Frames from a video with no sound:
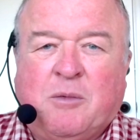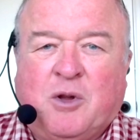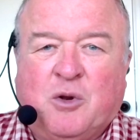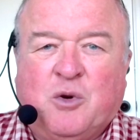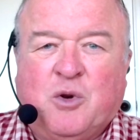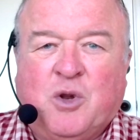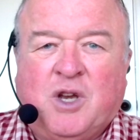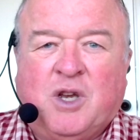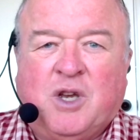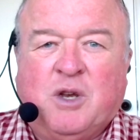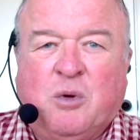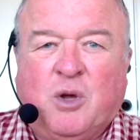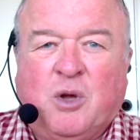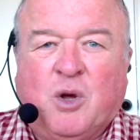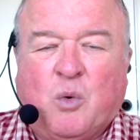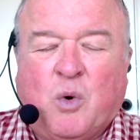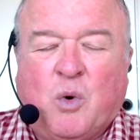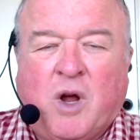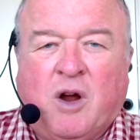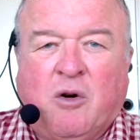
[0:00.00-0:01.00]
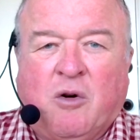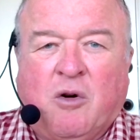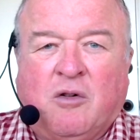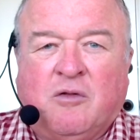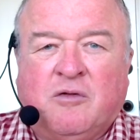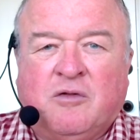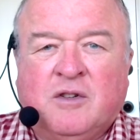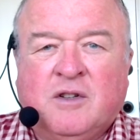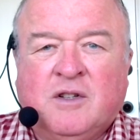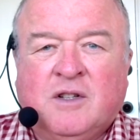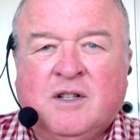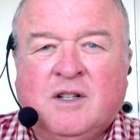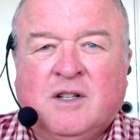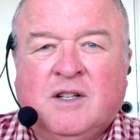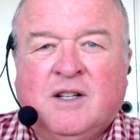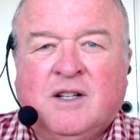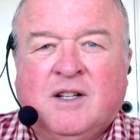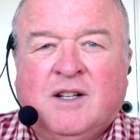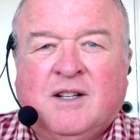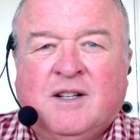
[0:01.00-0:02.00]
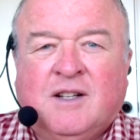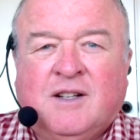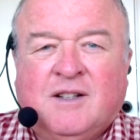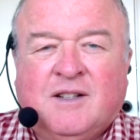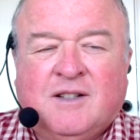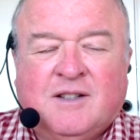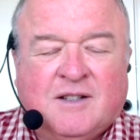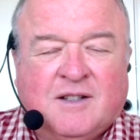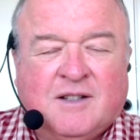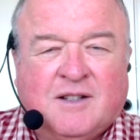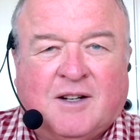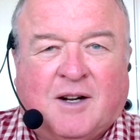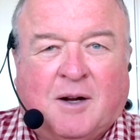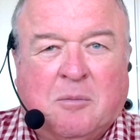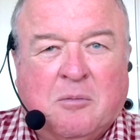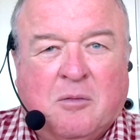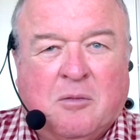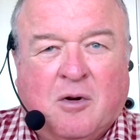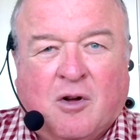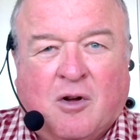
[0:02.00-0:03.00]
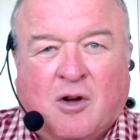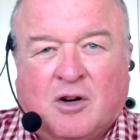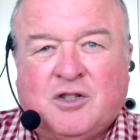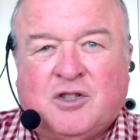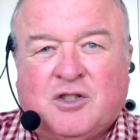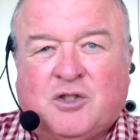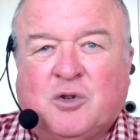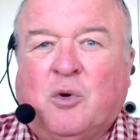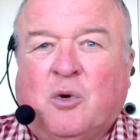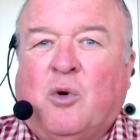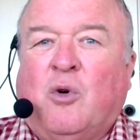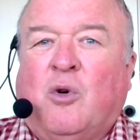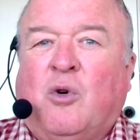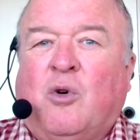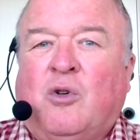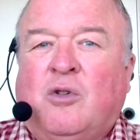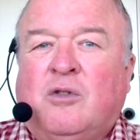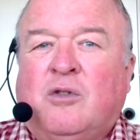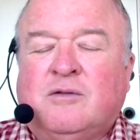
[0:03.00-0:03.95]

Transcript: need to be aware of. I'm not sure.